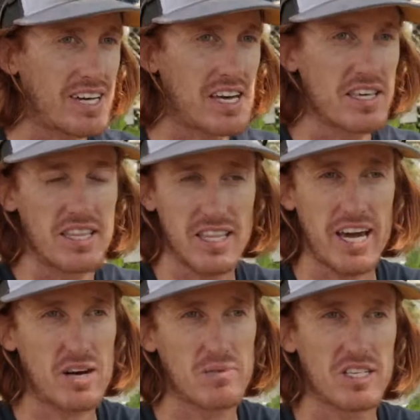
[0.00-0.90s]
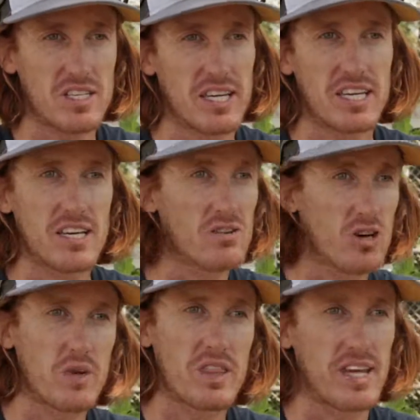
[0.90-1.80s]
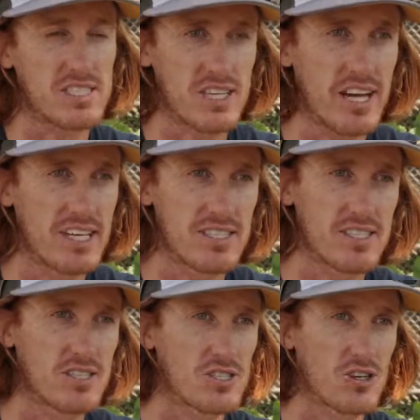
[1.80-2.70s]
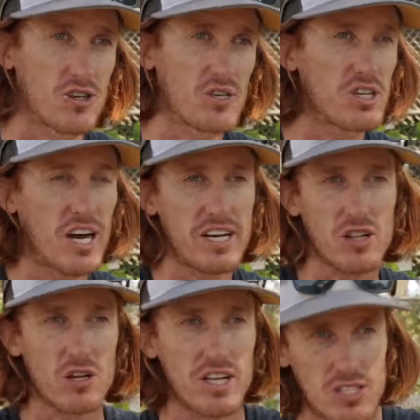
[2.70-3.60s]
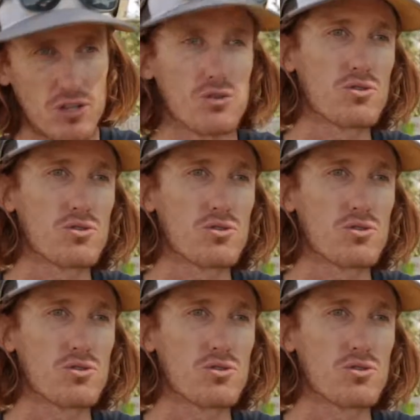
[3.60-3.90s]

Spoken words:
and then how much they can grow in that size. So you're kind of learning